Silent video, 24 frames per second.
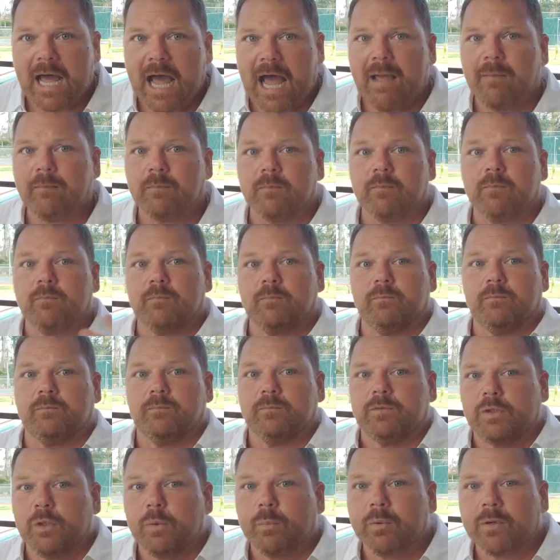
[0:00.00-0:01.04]
I'm
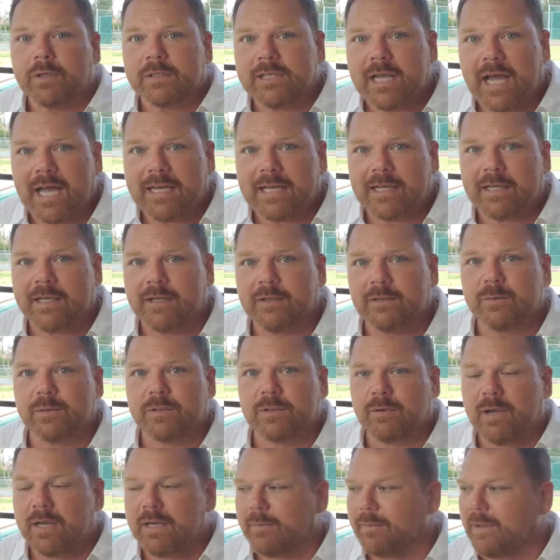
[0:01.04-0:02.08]
super excited. Here's what's
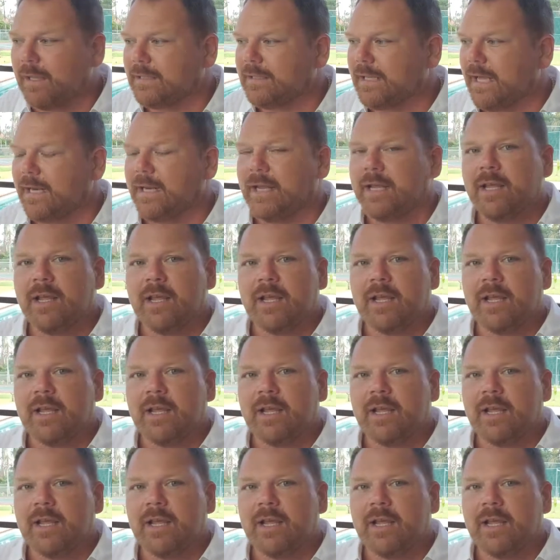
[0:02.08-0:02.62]
great about that.